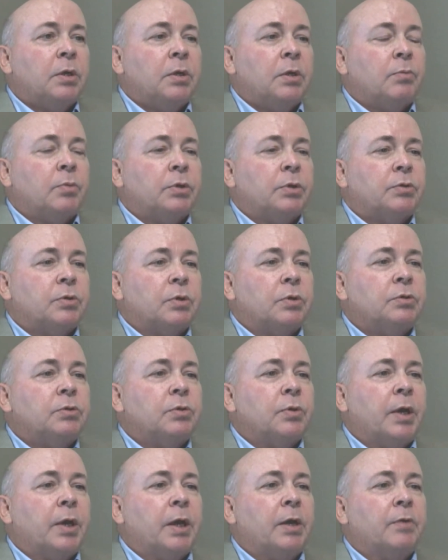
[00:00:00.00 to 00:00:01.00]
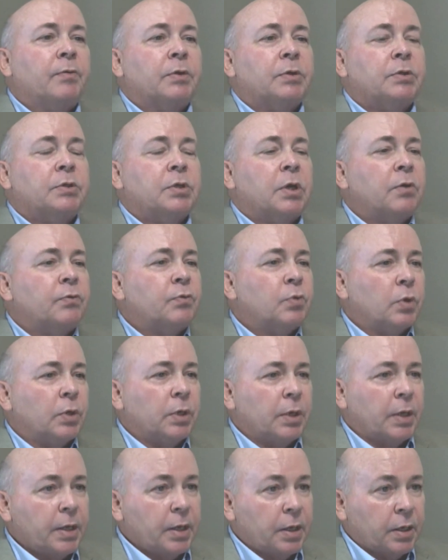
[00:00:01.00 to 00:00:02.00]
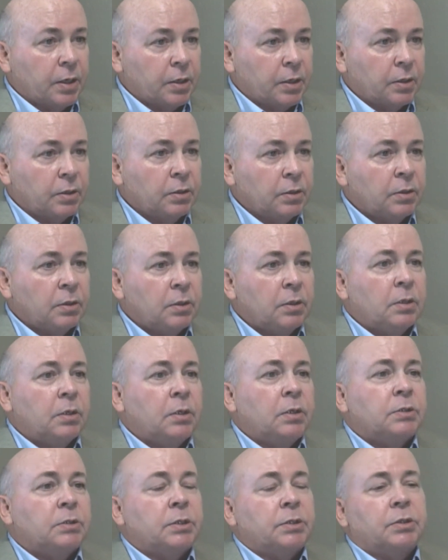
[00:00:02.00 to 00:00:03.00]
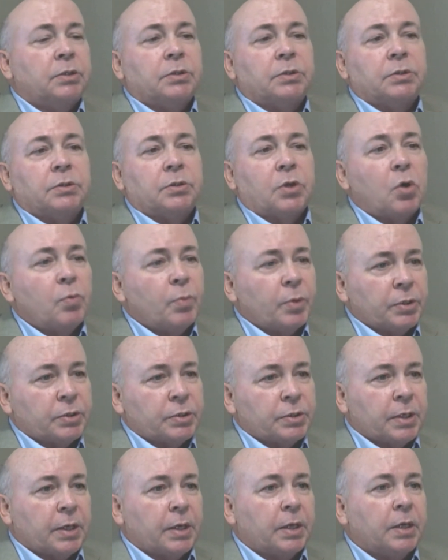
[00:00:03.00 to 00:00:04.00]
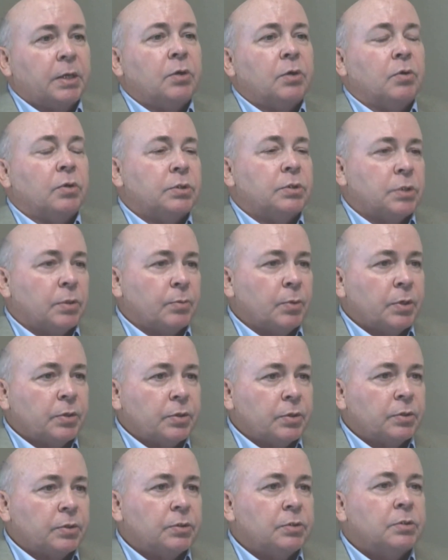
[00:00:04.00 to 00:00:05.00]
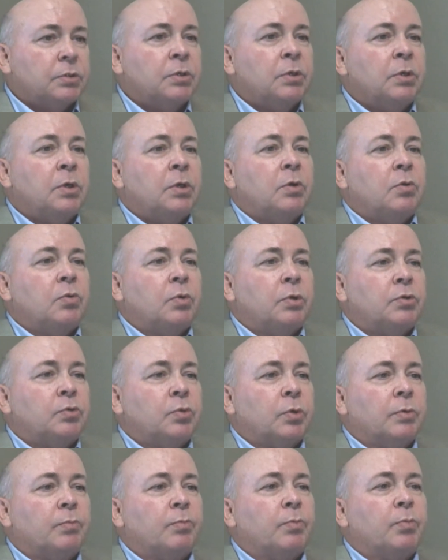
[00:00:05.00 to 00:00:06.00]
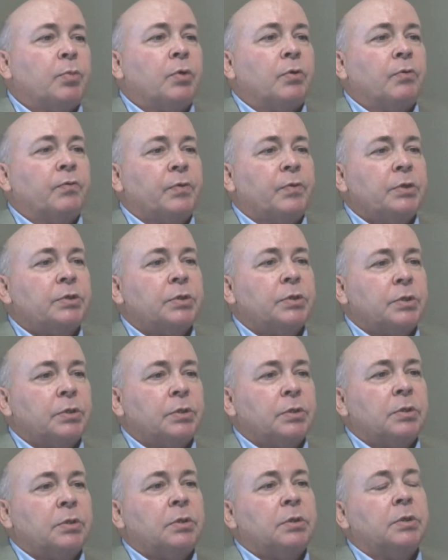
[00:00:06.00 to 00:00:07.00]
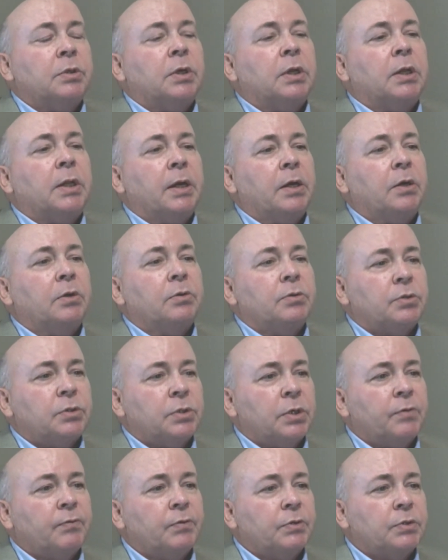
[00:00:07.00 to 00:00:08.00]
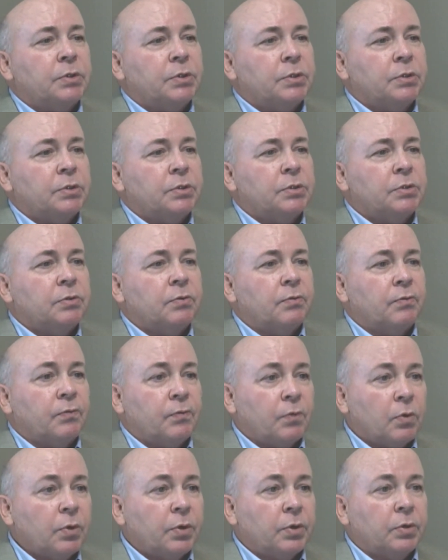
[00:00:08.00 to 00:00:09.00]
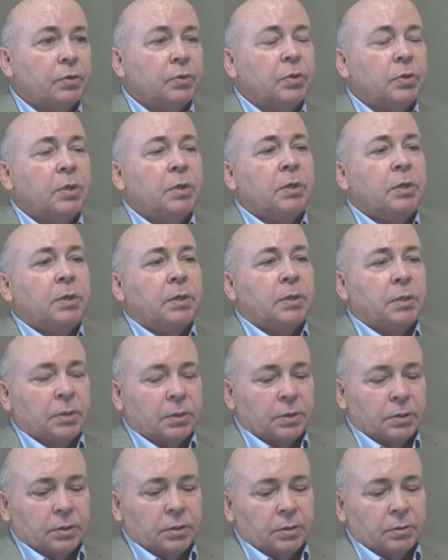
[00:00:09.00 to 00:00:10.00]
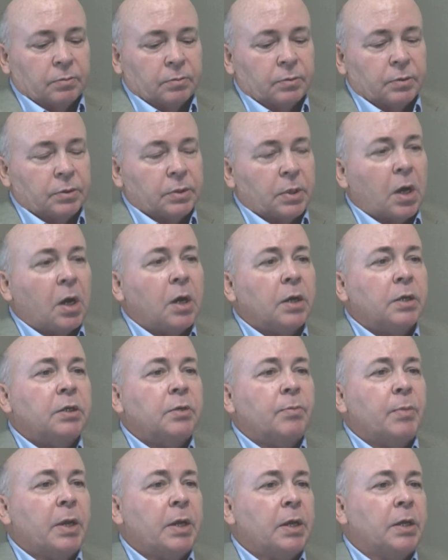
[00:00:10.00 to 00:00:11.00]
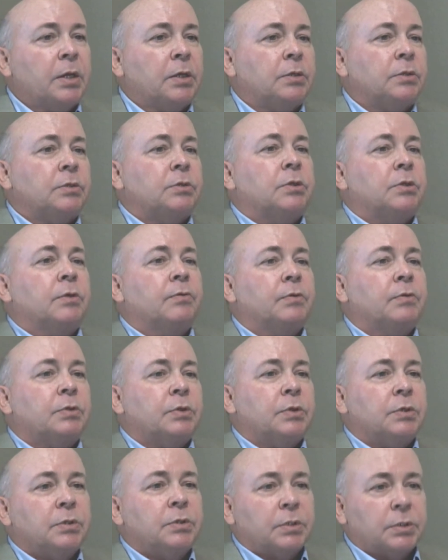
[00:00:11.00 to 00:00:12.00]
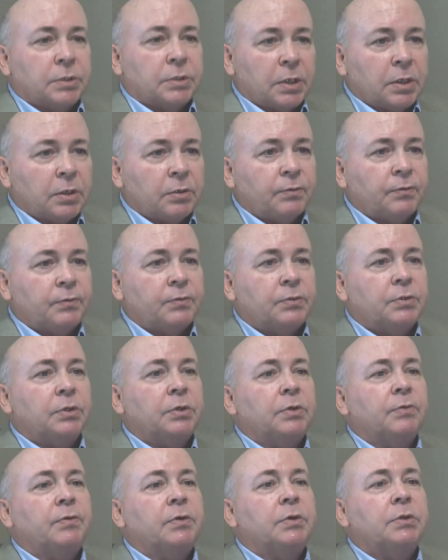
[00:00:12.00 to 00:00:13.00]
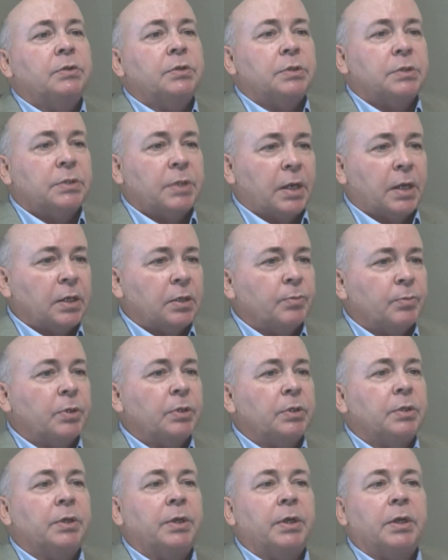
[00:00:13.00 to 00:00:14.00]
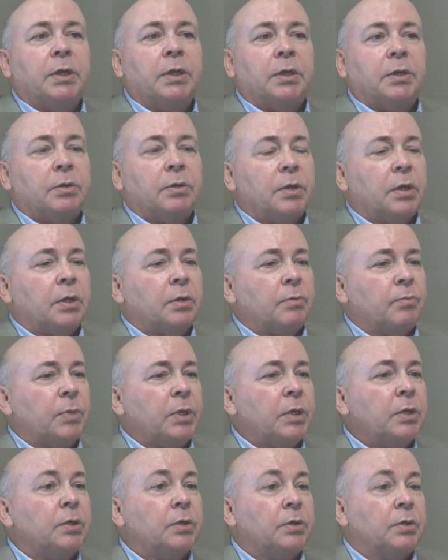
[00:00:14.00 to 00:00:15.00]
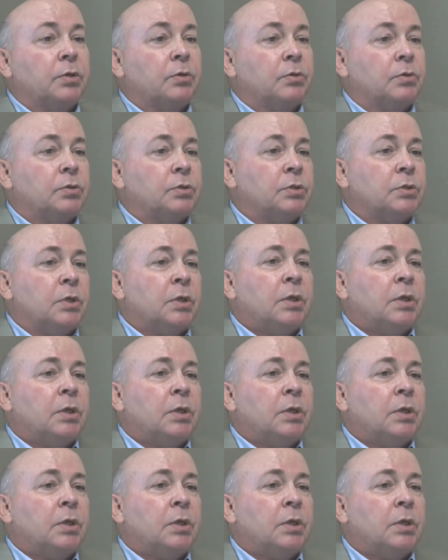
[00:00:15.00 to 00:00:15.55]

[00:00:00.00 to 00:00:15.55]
but you also have a software layer such as OpenStack or some others which would provision the cloud services for you, the on-demand services, the self-service, the scalability, and metered use.